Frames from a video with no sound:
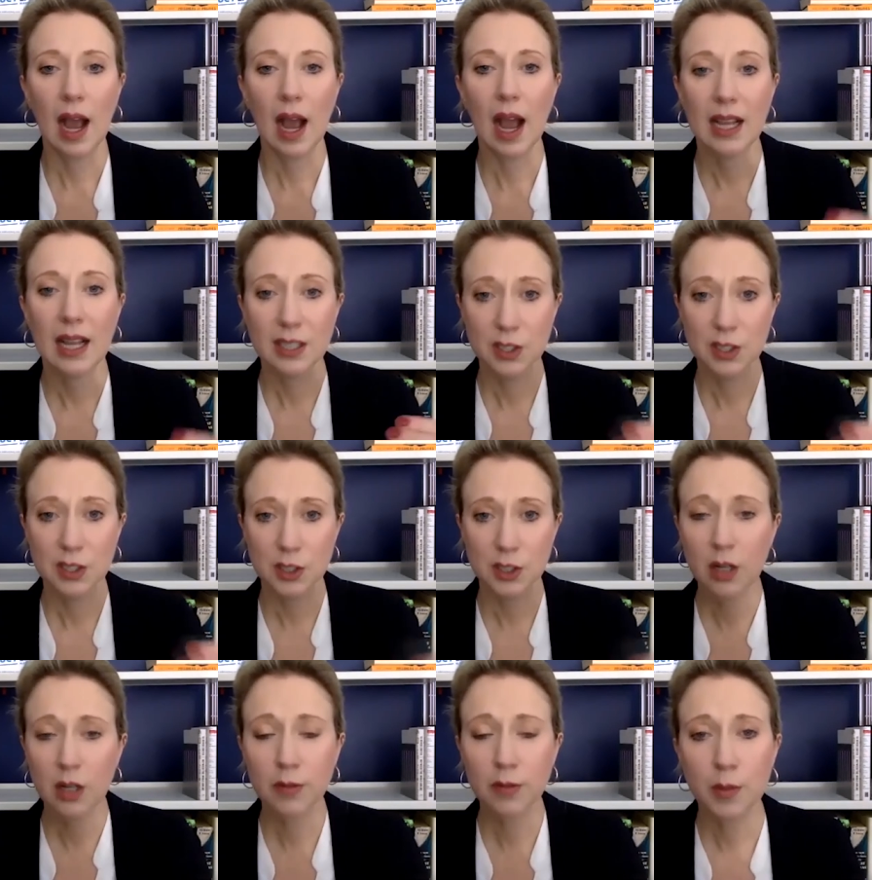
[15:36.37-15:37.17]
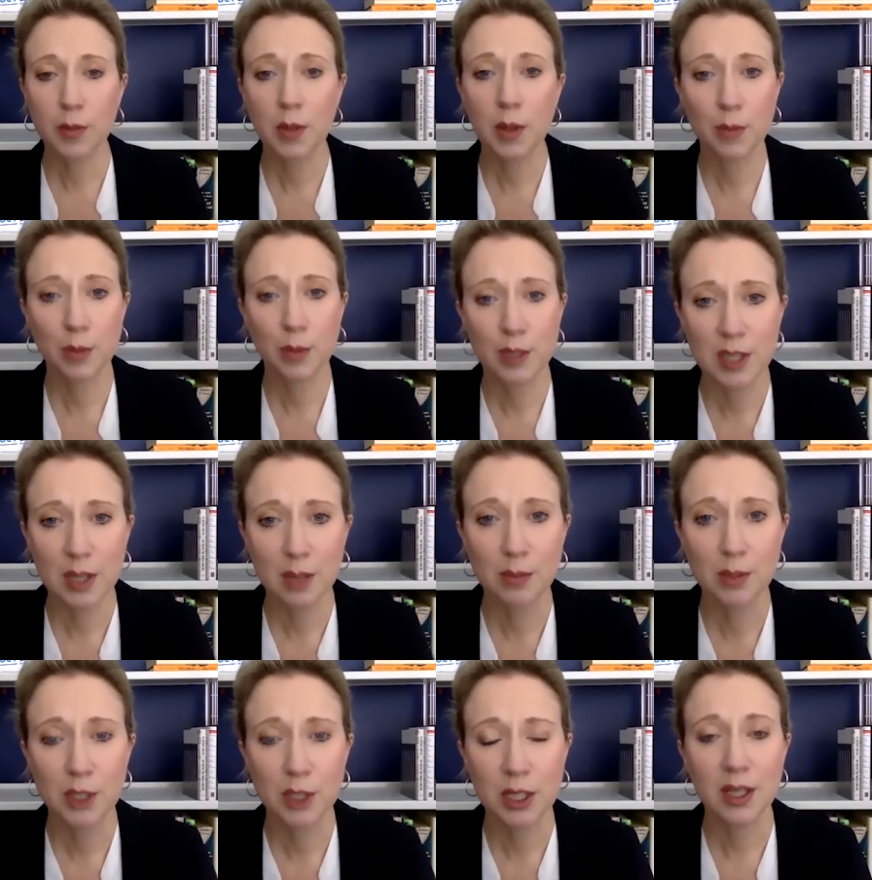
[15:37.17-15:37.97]
I start from the
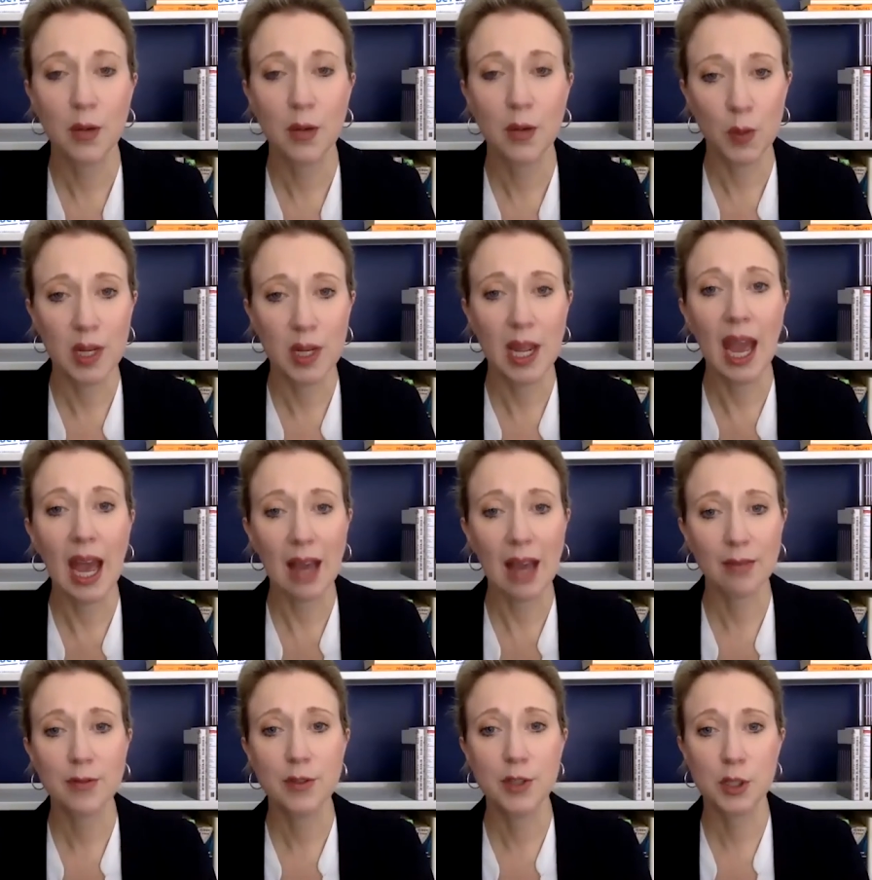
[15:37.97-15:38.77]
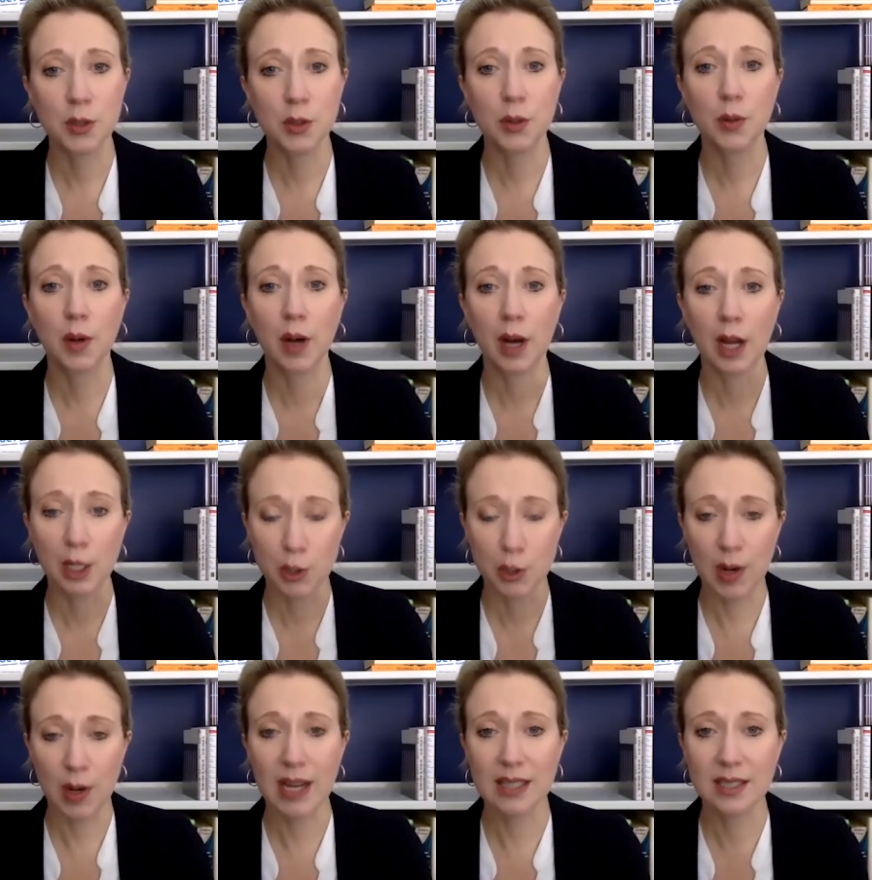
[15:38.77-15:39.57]
presumption that we have to
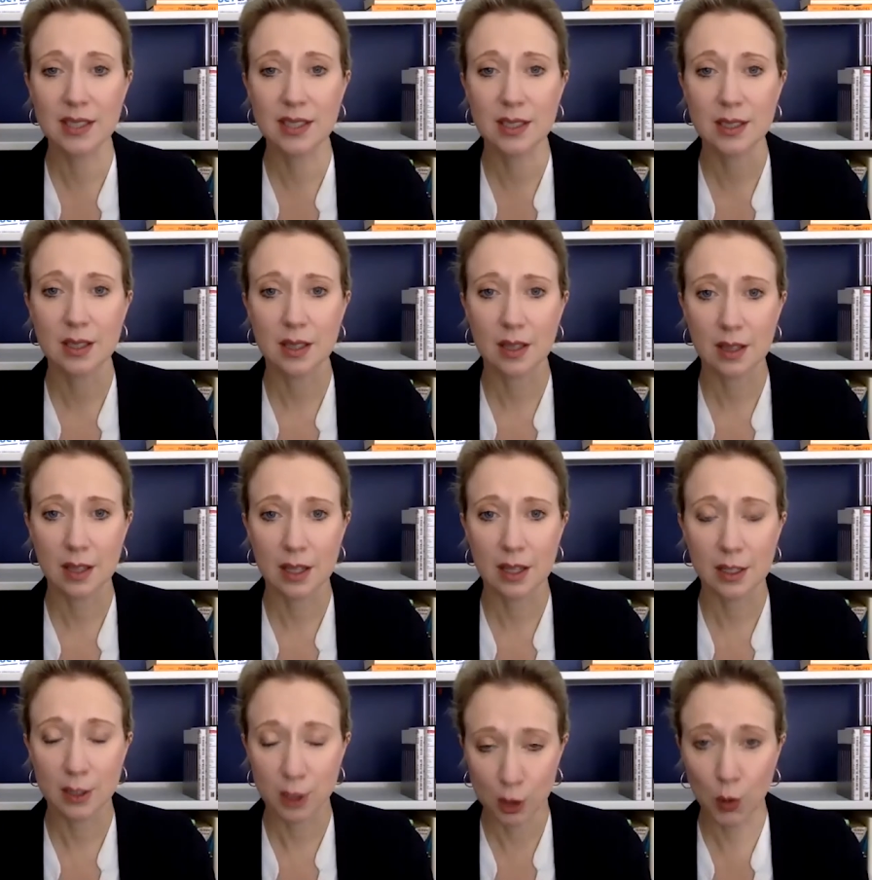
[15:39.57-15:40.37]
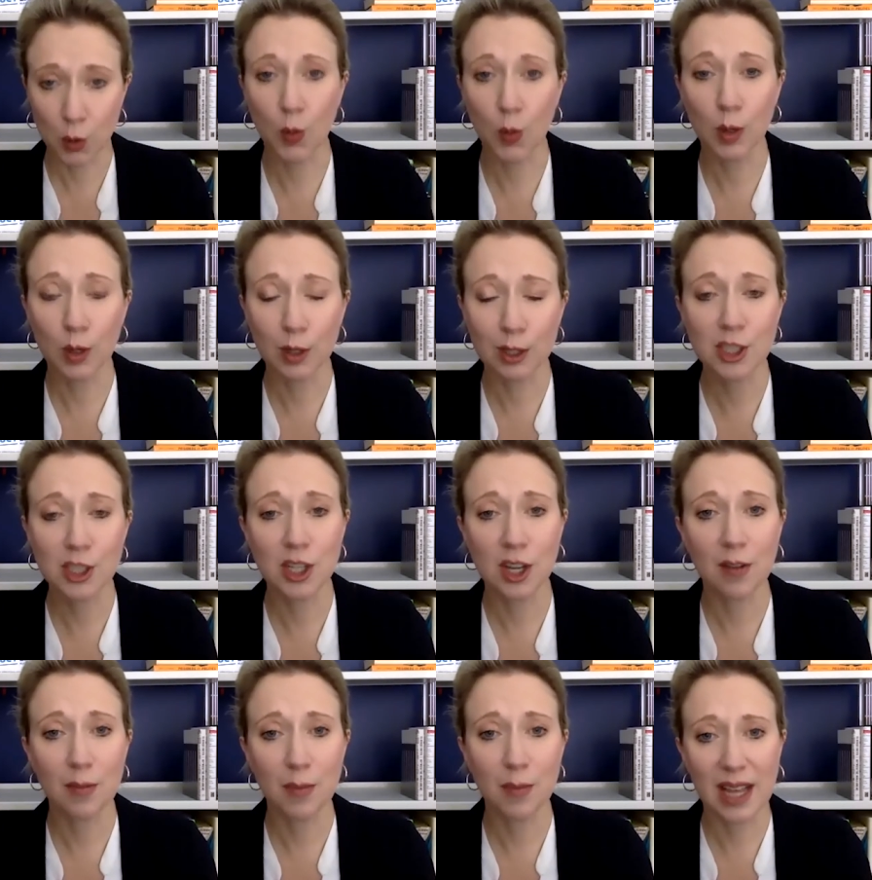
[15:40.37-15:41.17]
address the scourge
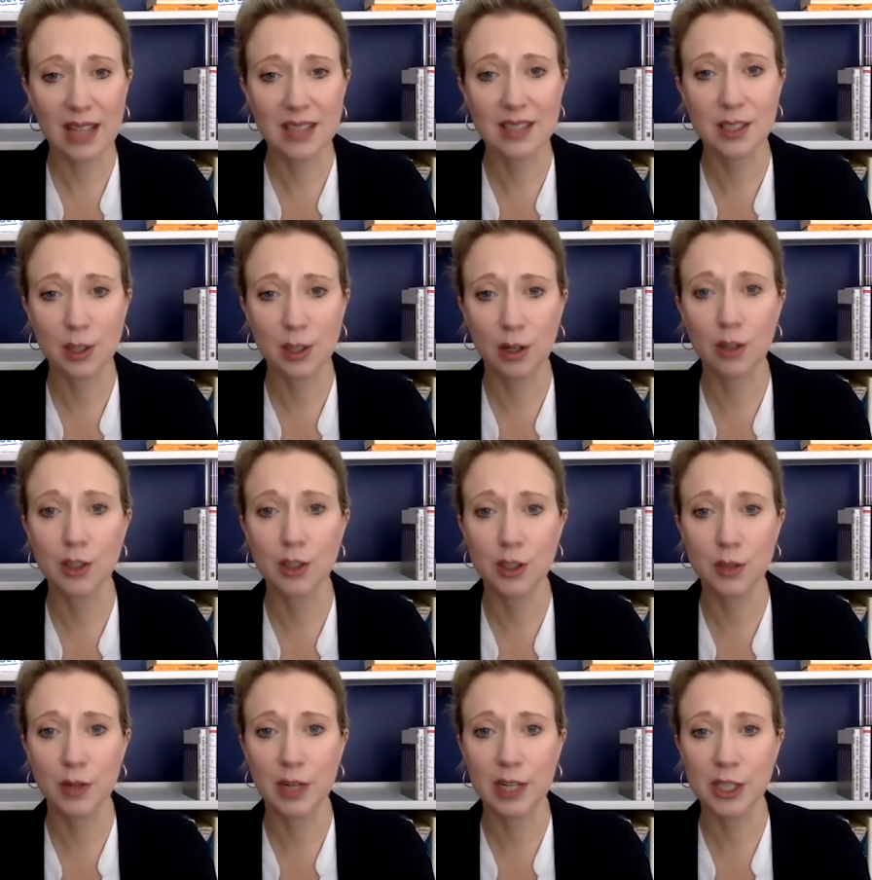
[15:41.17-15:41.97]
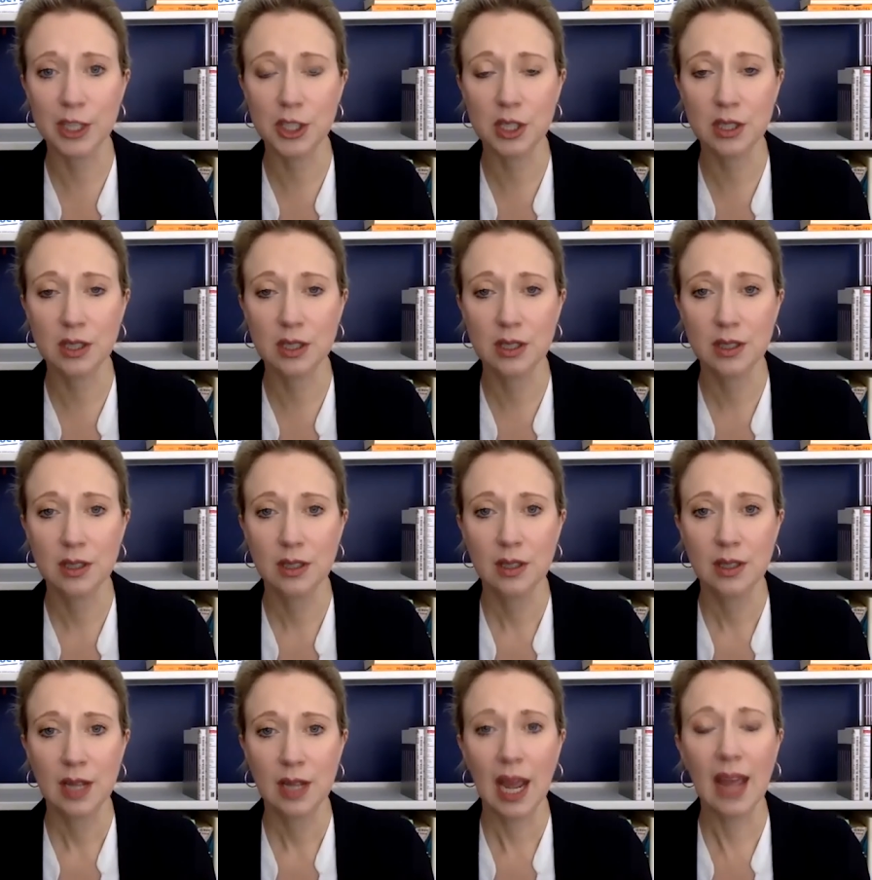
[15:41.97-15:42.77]
of mass incarceration,
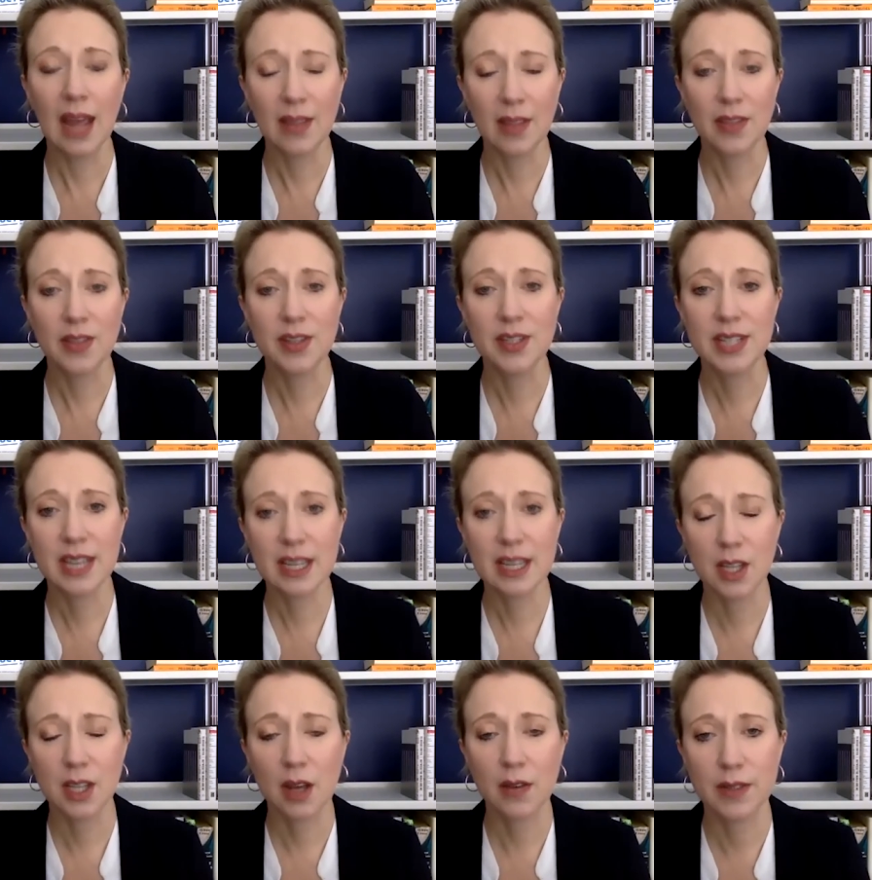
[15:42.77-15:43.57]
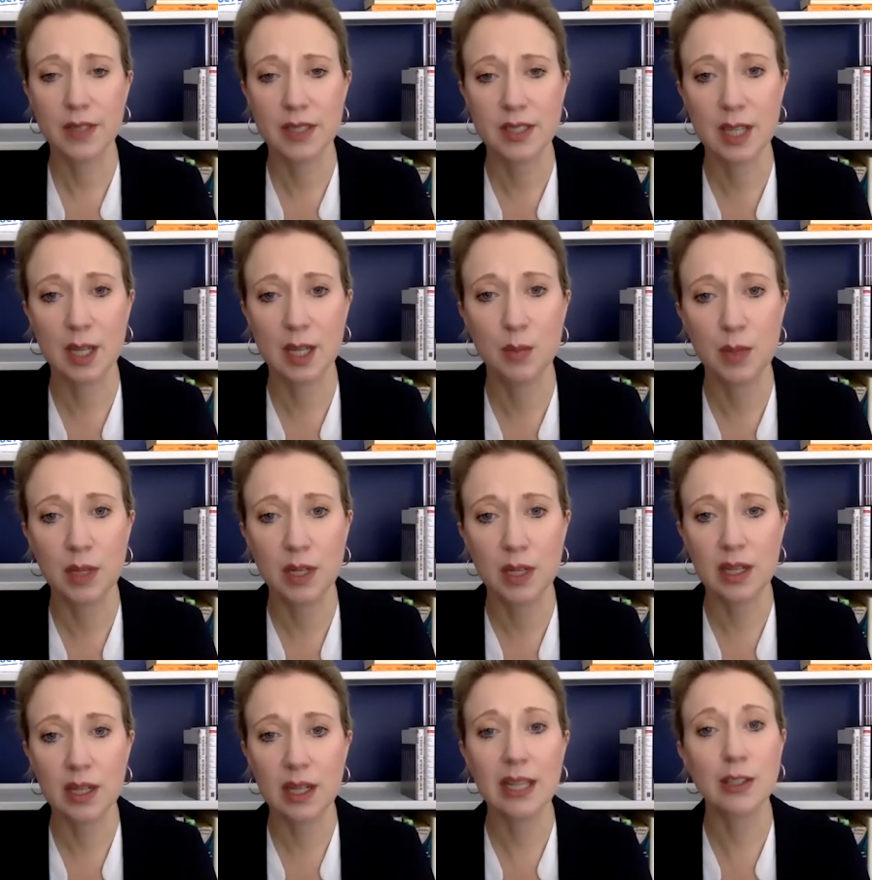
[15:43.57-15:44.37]
and that the DA's office can
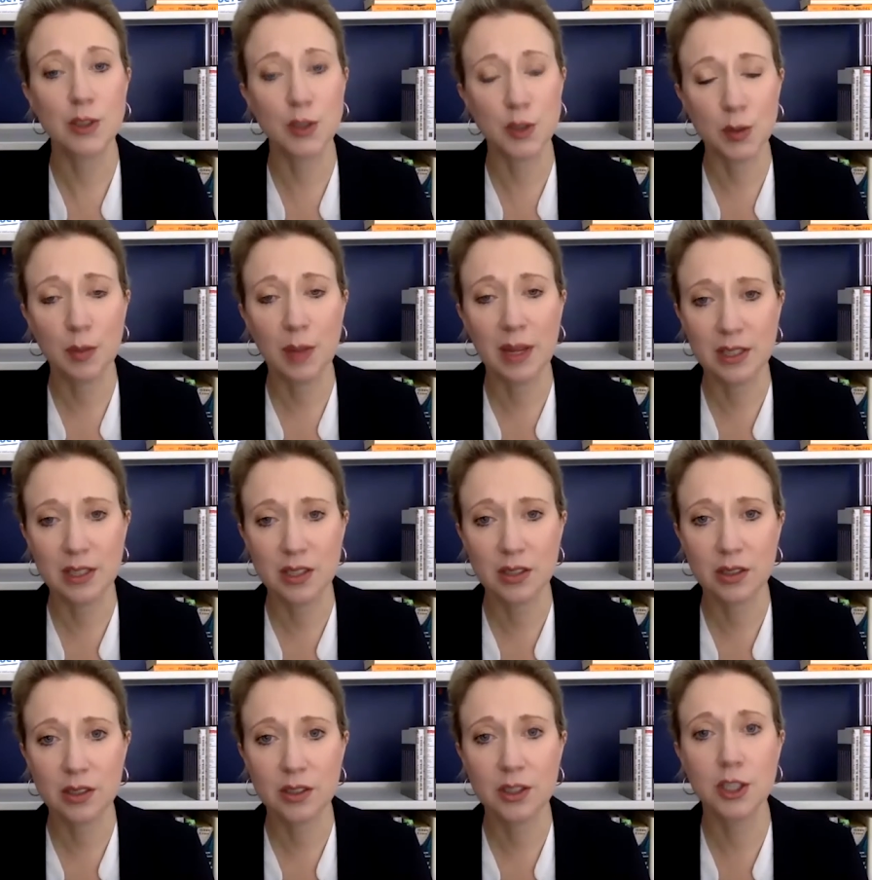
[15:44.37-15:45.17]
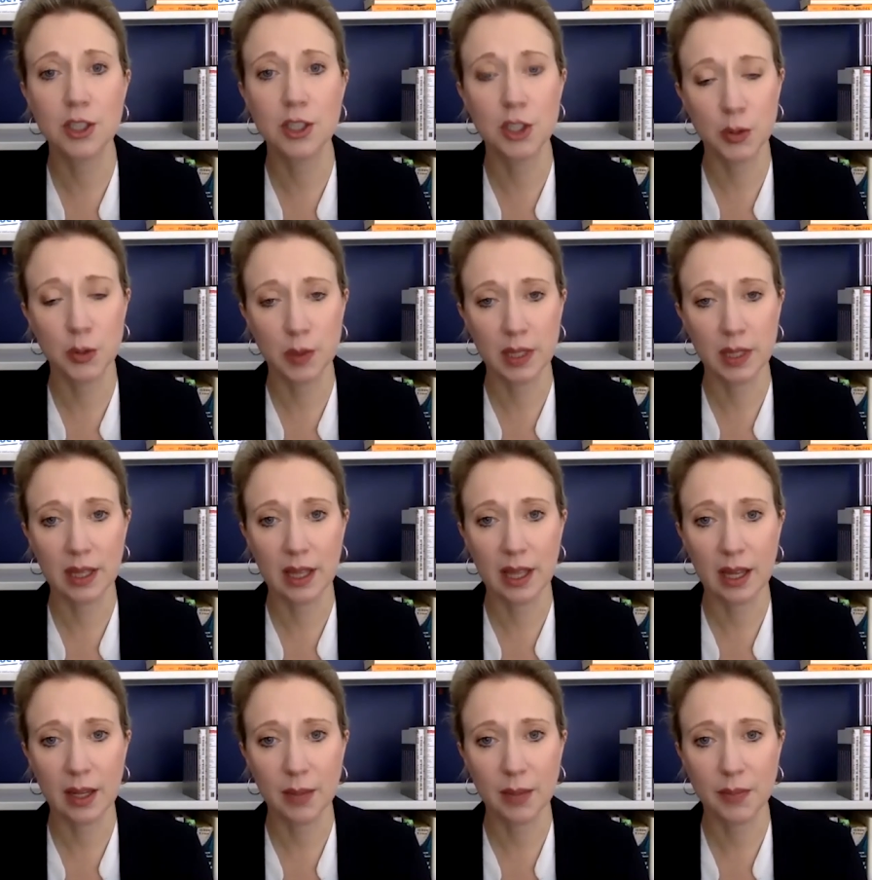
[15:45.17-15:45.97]
be instrumental to doing
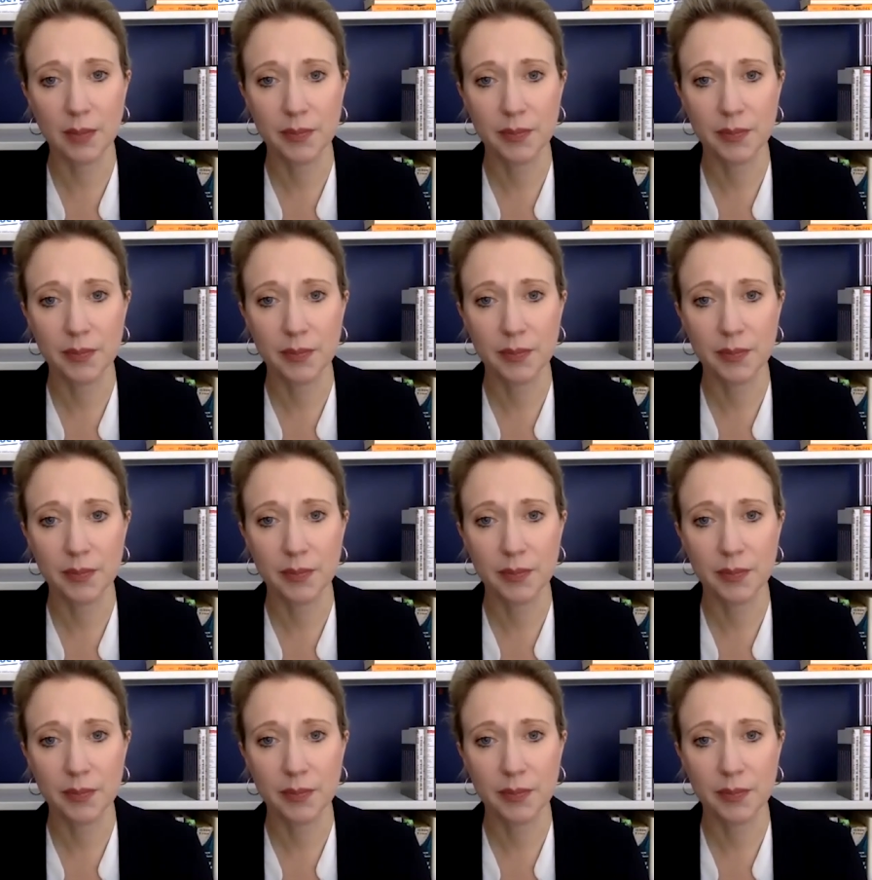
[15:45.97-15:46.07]
that.